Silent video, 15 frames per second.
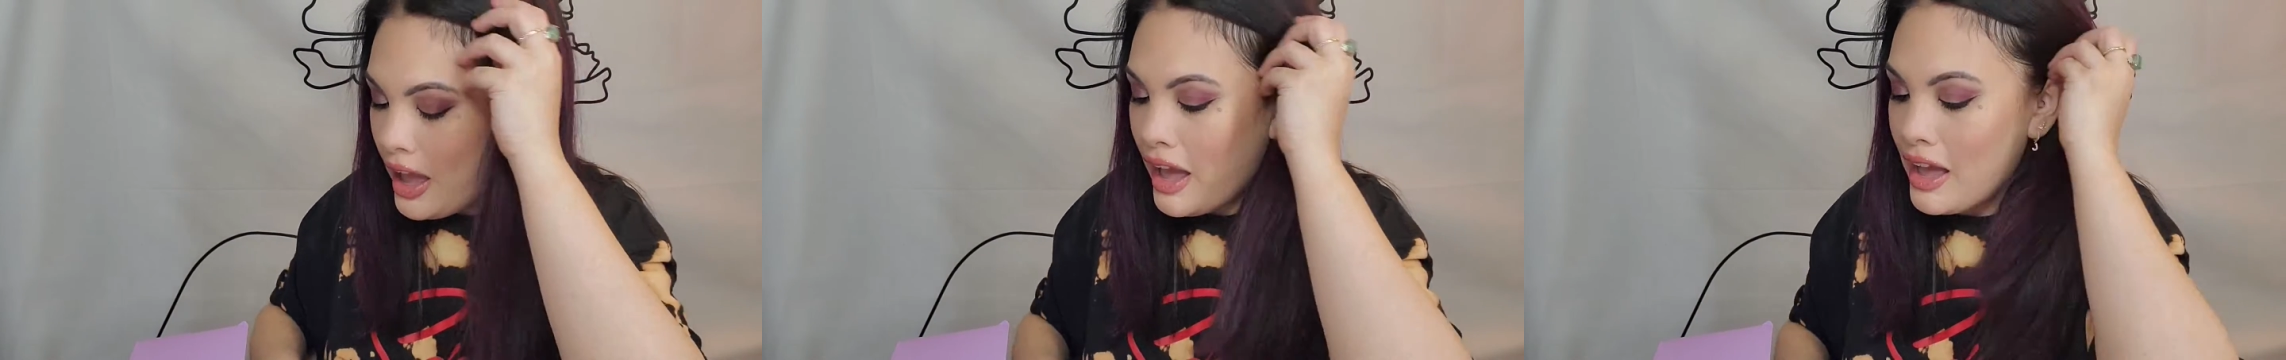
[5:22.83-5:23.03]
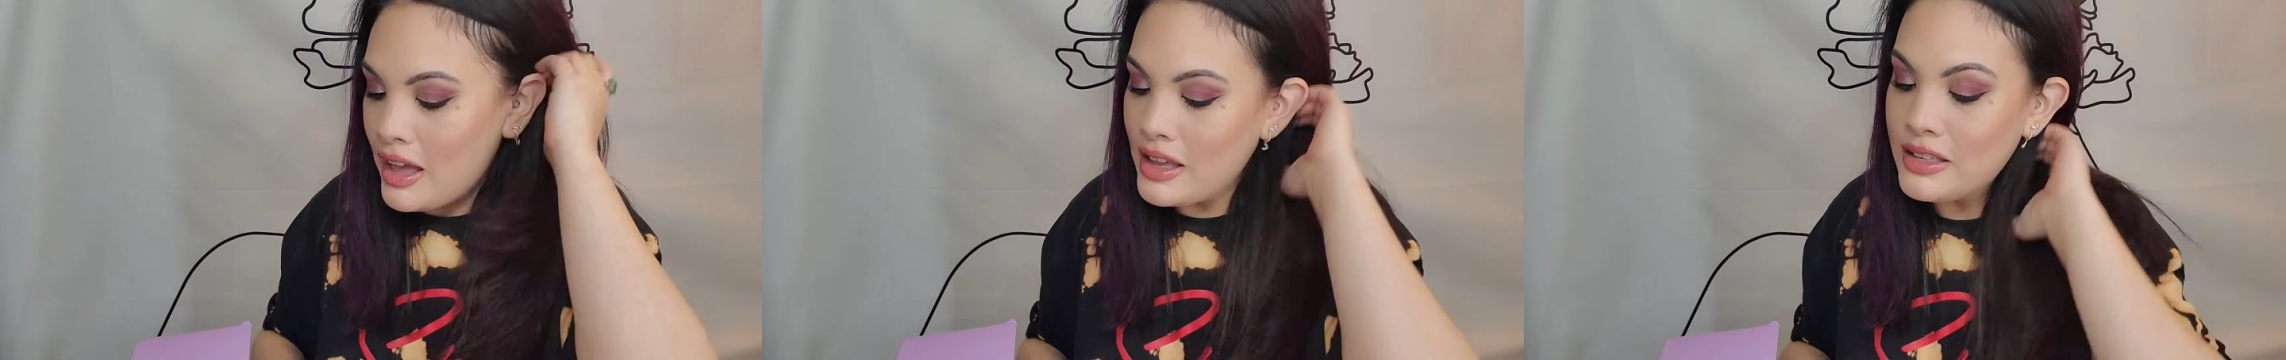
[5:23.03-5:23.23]

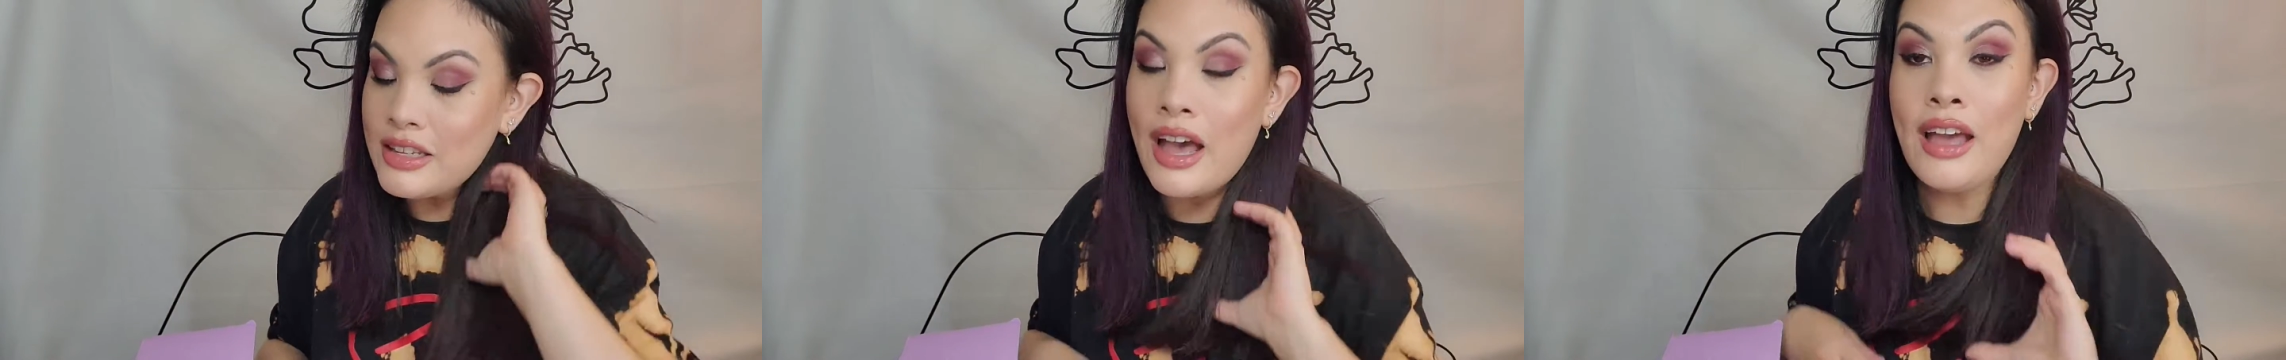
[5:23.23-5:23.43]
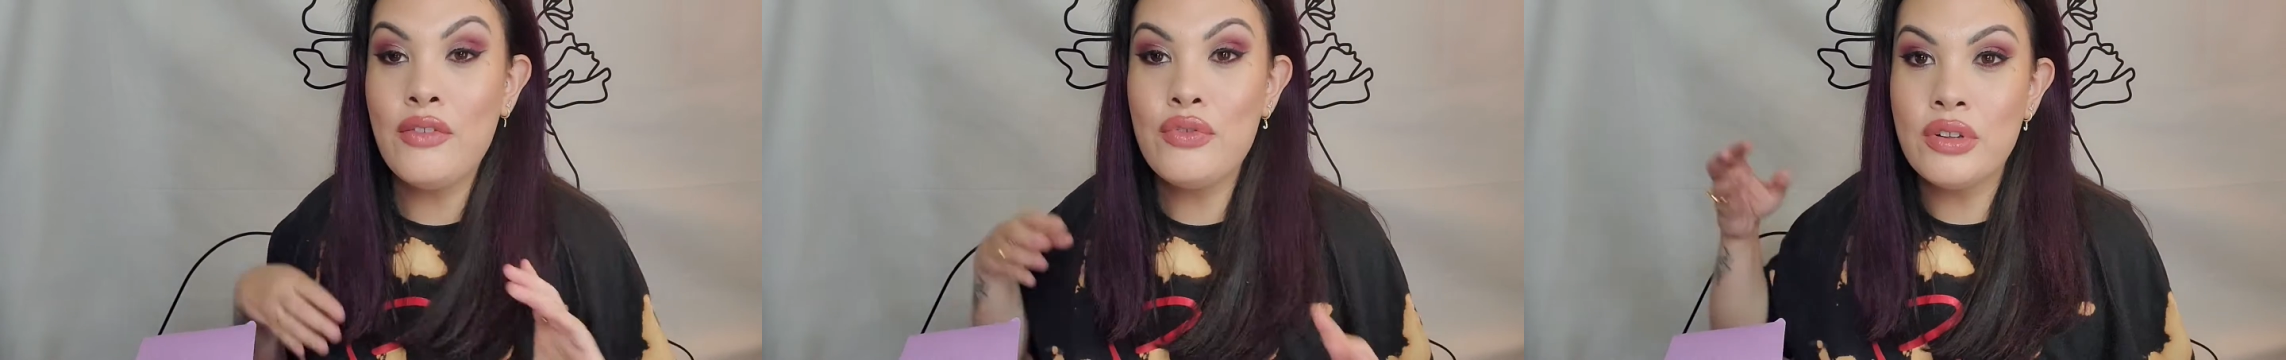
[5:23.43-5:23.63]
And
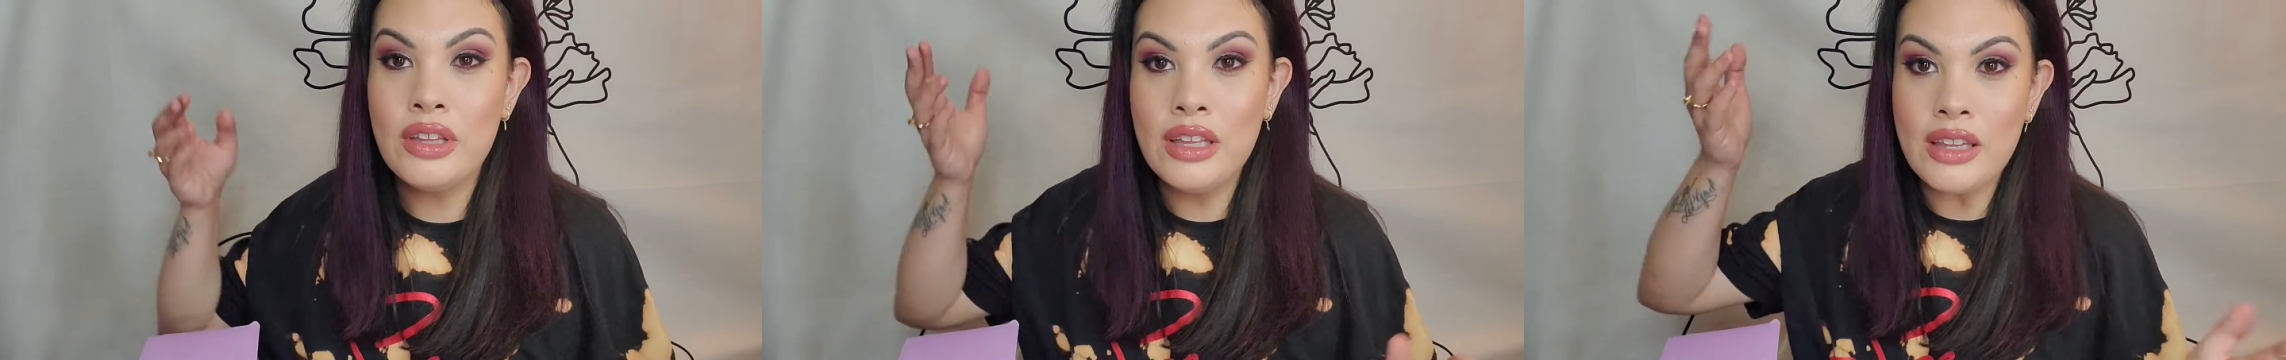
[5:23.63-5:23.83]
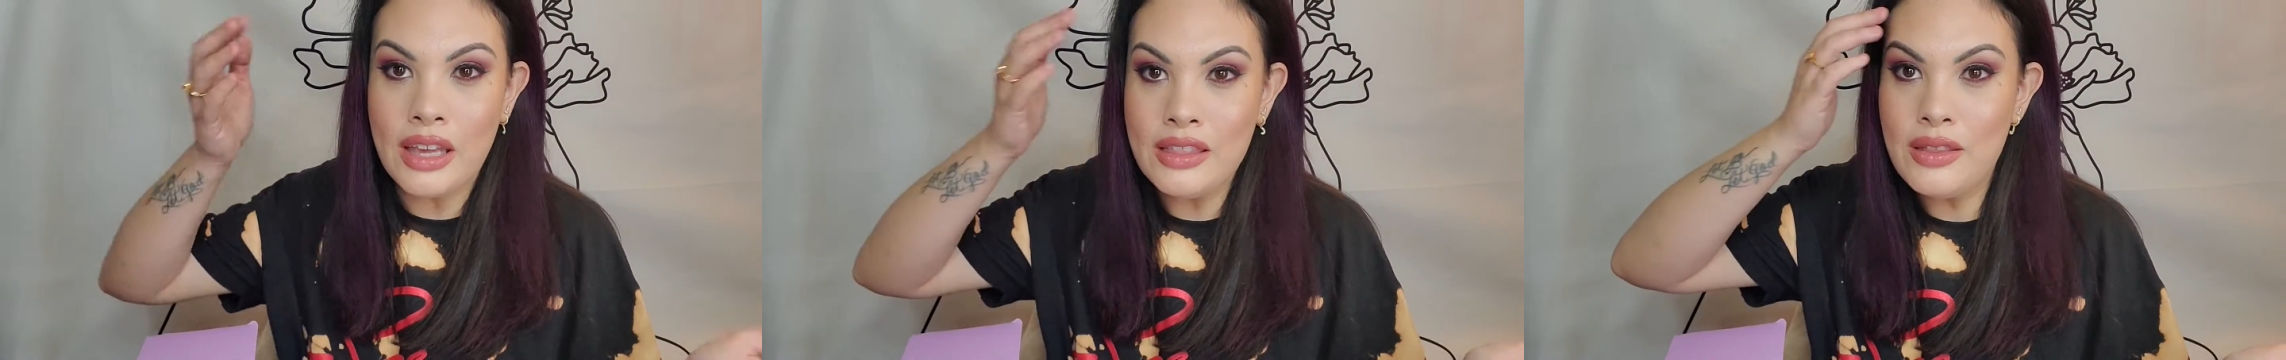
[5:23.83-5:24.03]
I
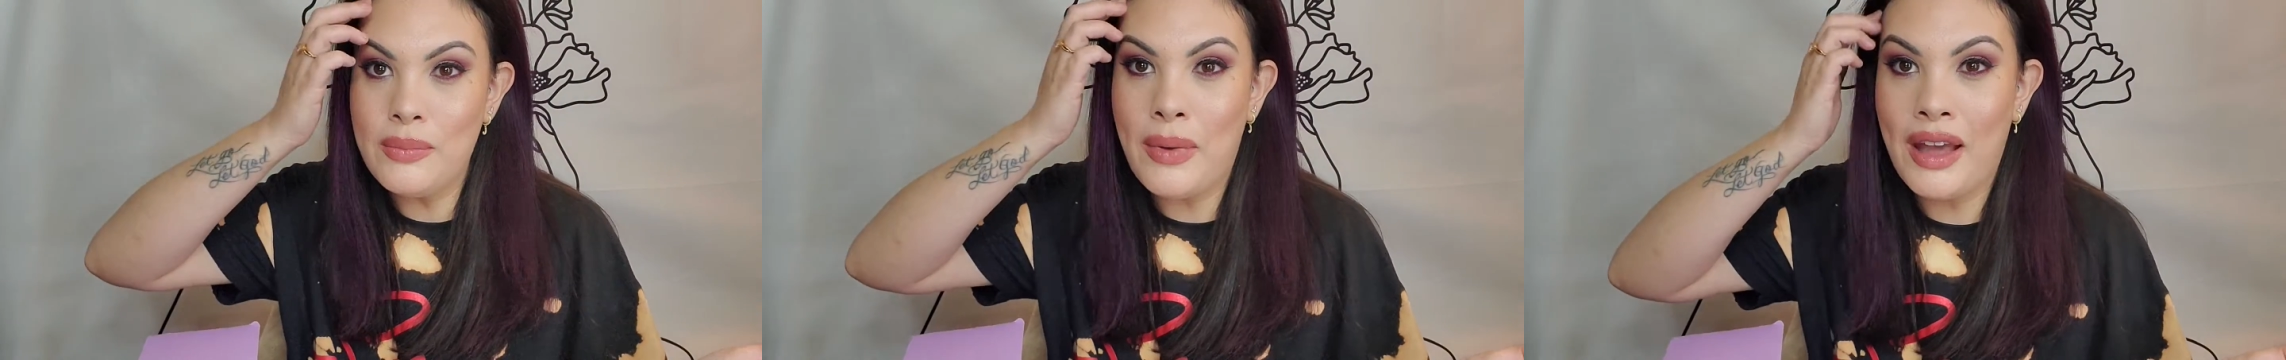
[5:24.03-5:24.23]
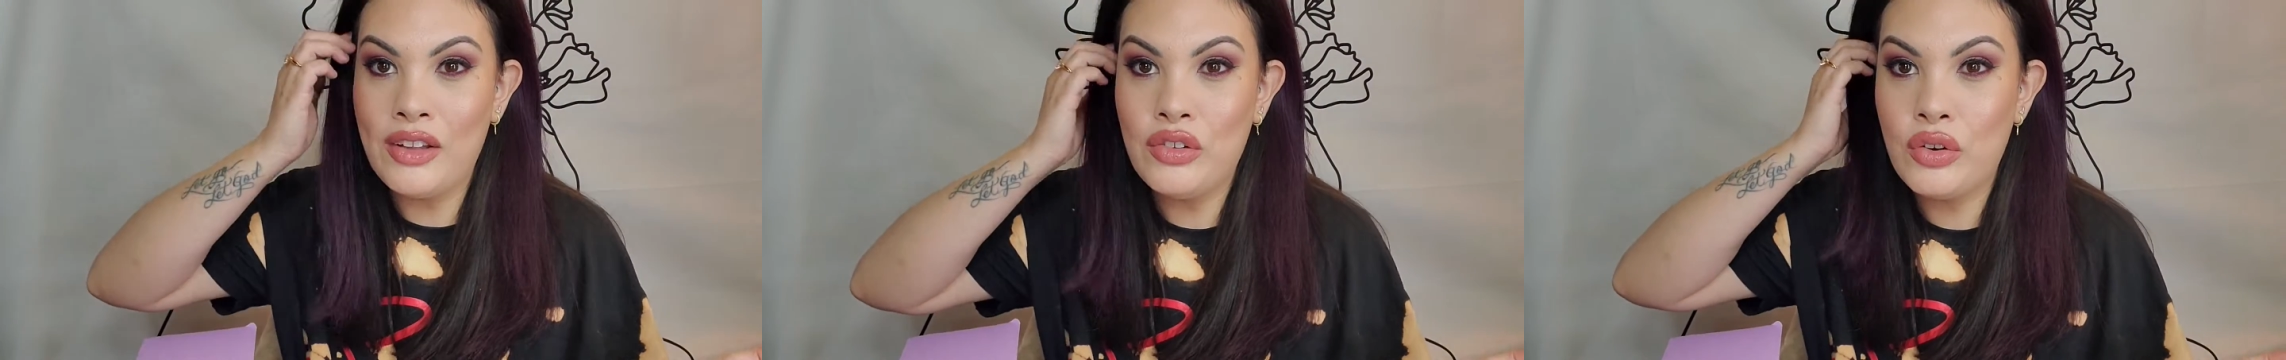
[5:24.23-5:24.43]
really like the
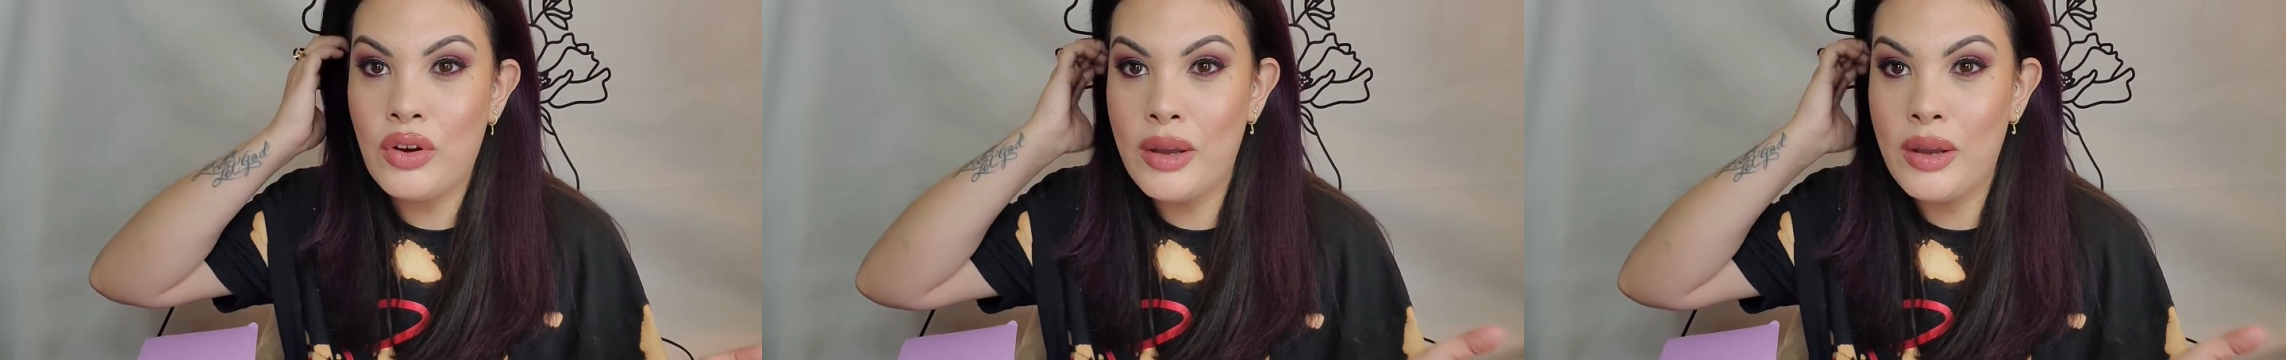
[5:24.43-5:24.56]
Magic